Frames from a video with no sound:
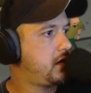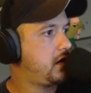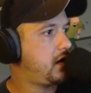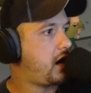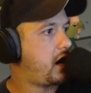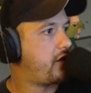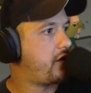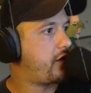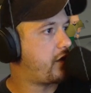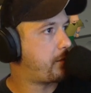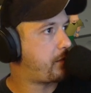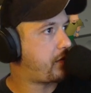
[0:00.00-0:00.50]

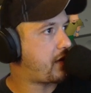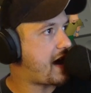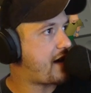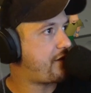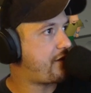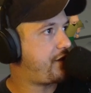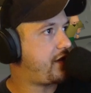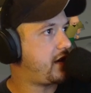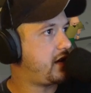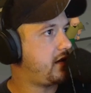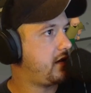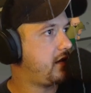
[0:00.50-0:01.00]
of a
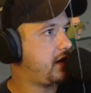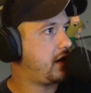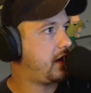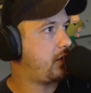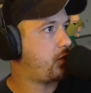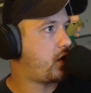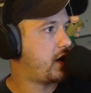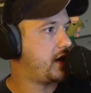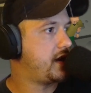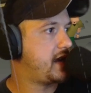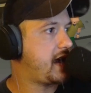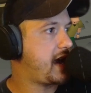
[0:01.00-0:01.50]
profit in
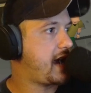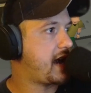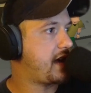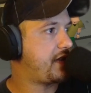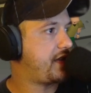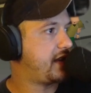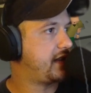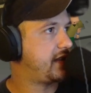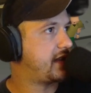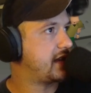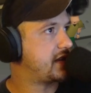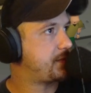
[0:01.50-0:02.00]
one day. I
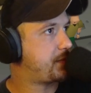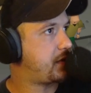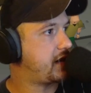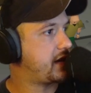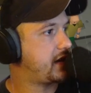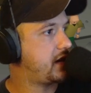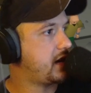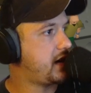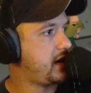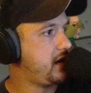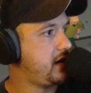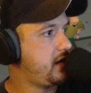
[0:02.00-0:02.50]
think that's pretty
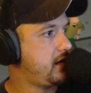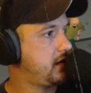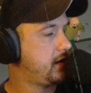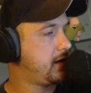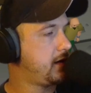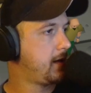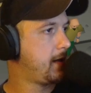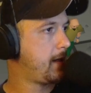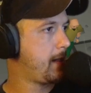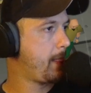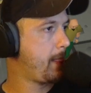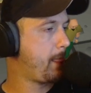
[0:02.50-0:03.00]
good.
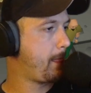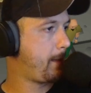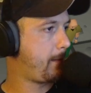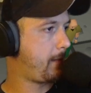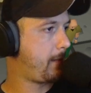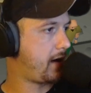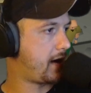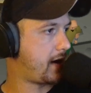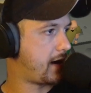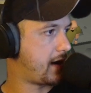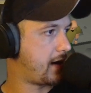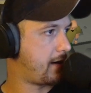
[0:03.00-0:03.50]

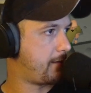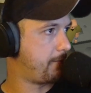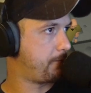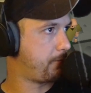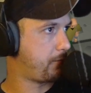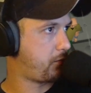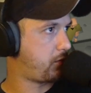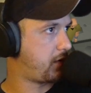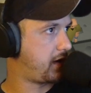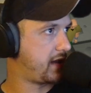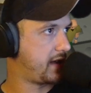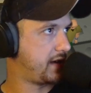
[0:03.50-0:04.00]

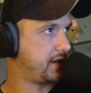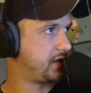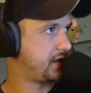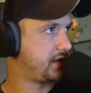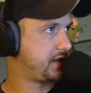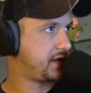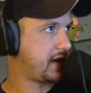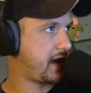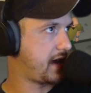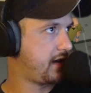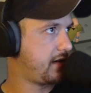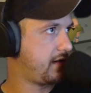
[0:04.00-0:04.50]
What did I
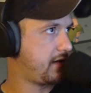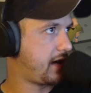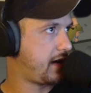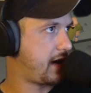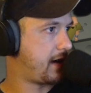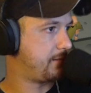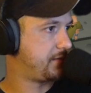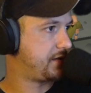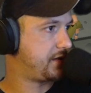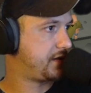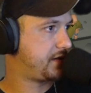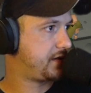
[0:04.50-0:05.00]
just say?
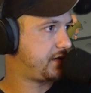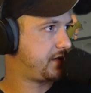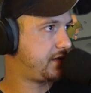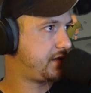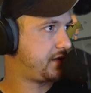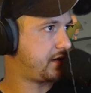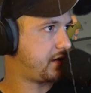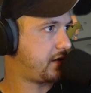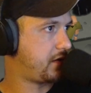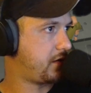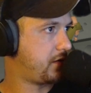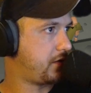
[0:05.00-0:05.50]
I'm
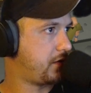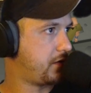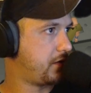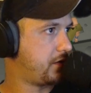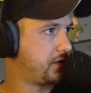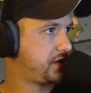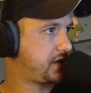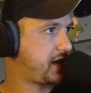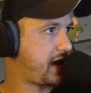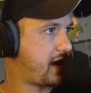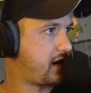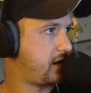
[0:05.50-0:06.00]
so
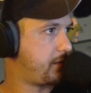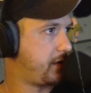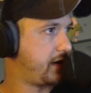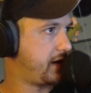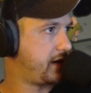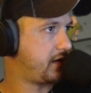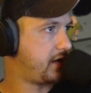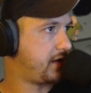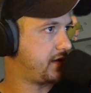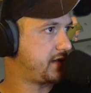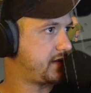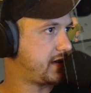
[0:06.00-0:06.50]

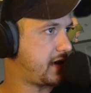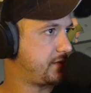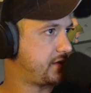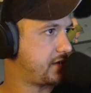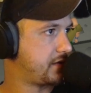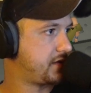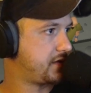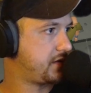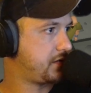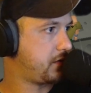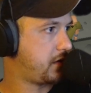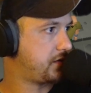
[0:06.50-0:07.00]
scatterbrained all the time. So
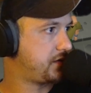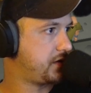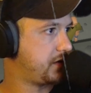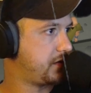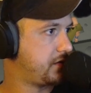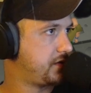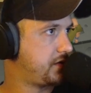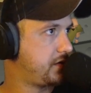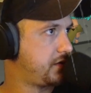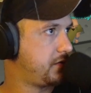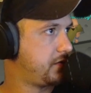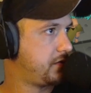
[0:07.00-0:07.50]

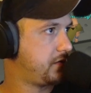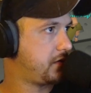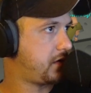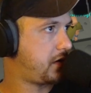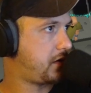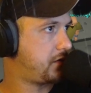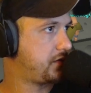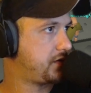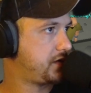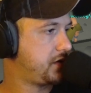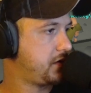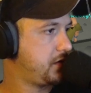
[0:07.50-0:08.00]

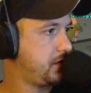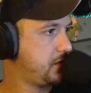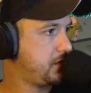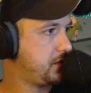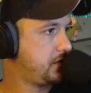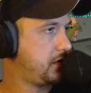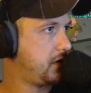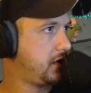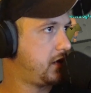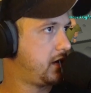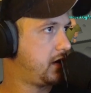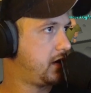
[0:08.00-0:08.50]
202
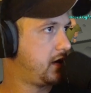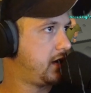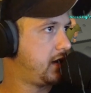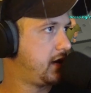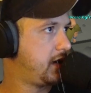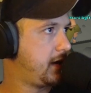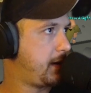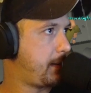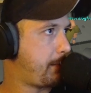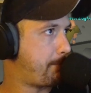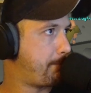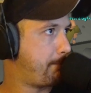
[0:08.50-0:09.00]

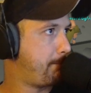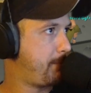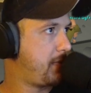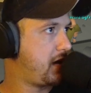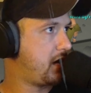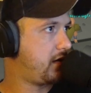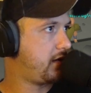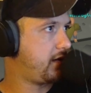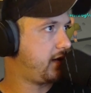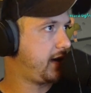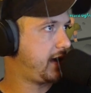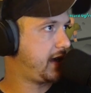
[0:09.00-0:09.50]

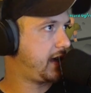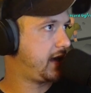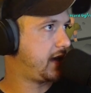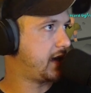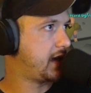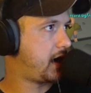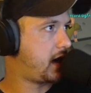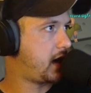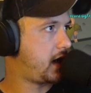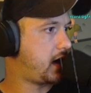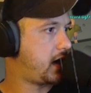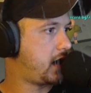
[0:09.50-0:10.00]
million.
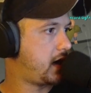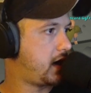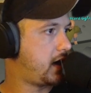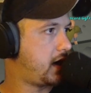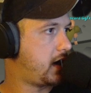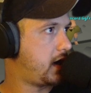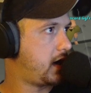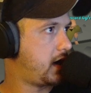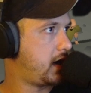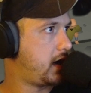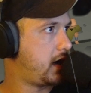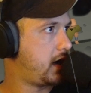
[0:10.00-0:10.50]

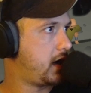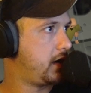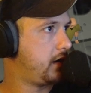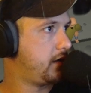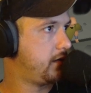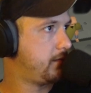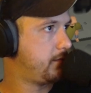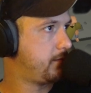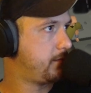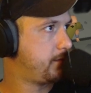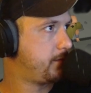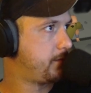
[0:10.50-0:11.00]
I
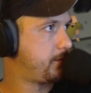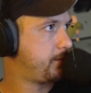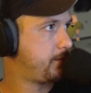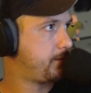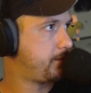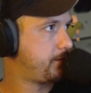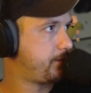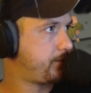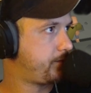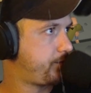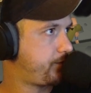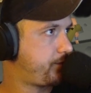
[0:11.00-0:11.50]

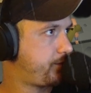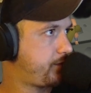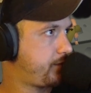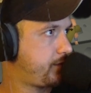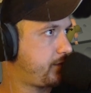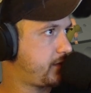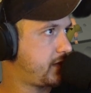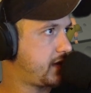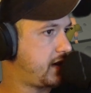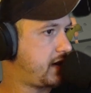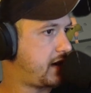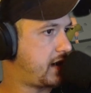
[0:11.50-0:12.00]

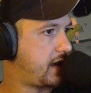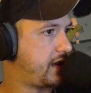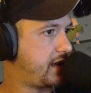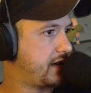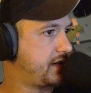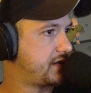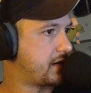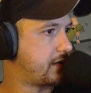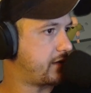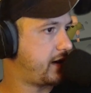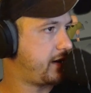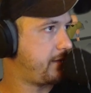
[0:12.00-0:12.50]
think
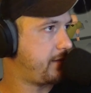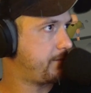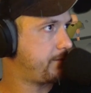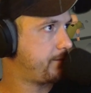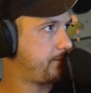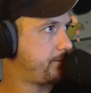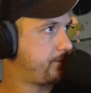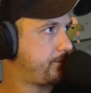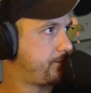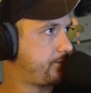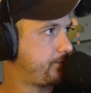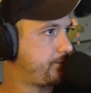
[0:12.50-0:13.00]
so, right?
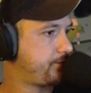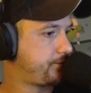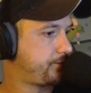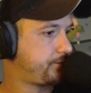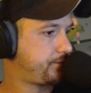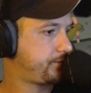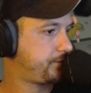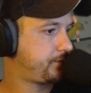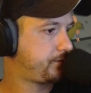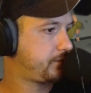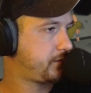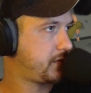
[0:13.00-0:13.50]

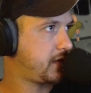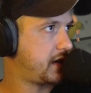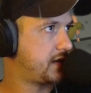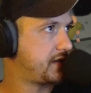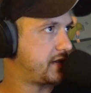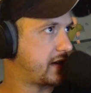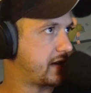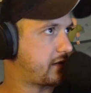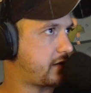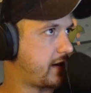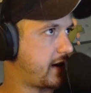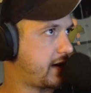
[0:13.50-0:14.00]
Is
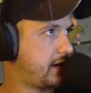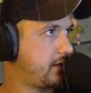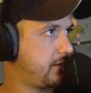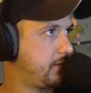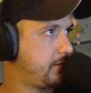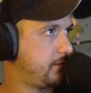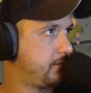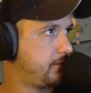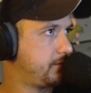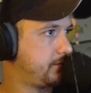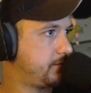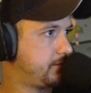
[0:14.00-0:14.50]
that correct?
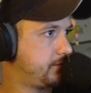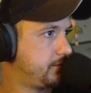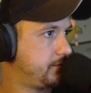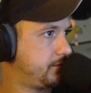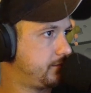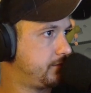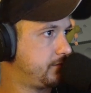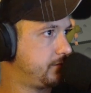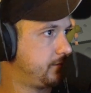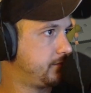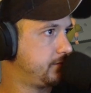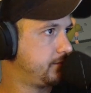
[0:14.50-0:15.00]

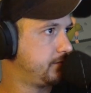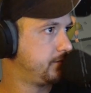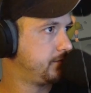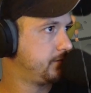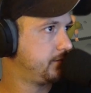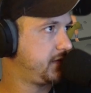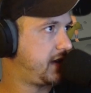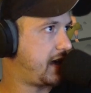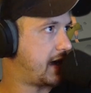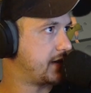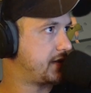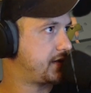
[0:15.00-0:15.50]

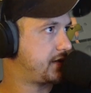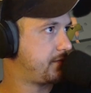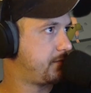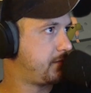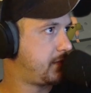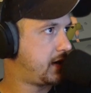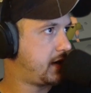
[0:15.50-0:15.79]
Yes.